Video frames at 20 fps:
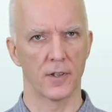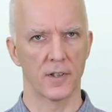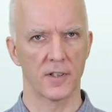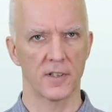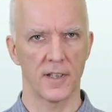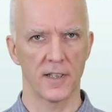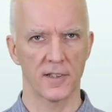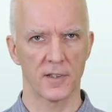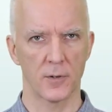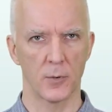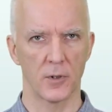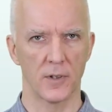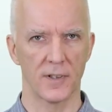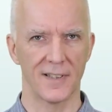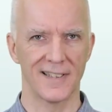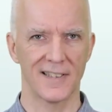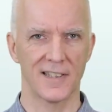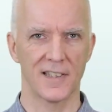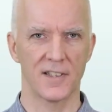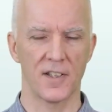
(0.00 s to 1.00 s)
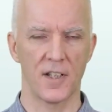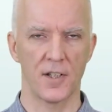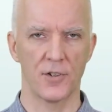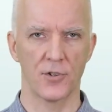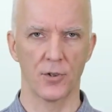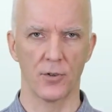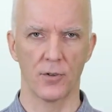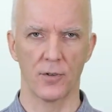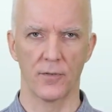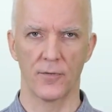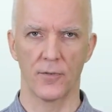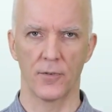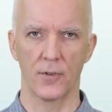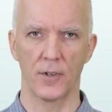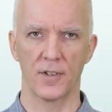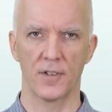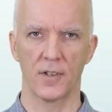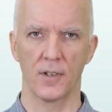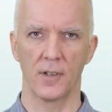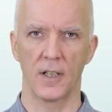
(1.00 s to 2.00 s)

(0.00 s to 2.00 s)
are accessible is essential for